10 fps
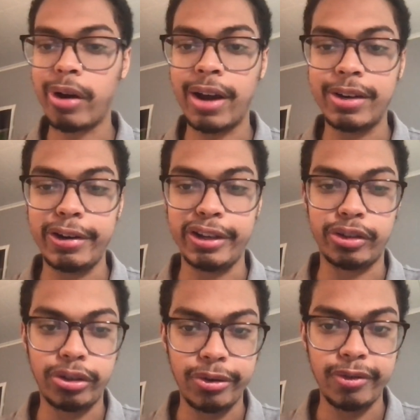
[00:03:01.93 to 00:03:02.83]
under is
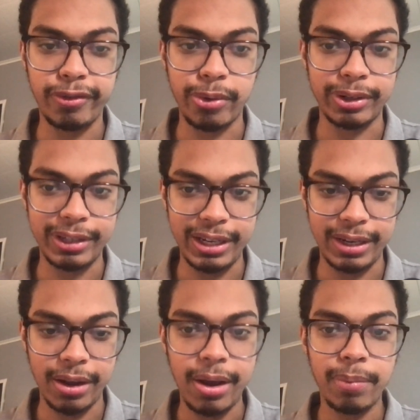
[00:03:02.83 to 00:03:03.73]

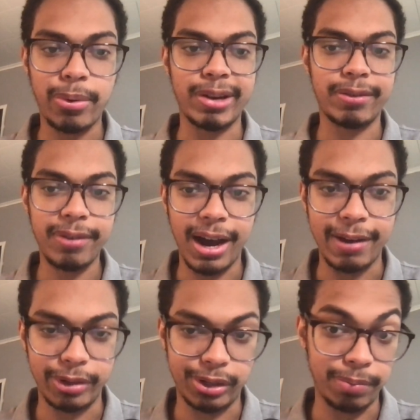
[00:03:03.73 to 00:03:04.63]

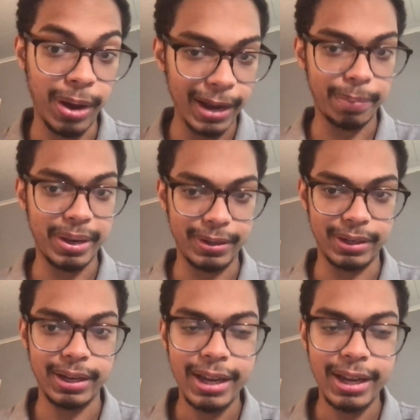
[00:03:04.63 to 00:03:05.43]
214.5, which, in my opinion,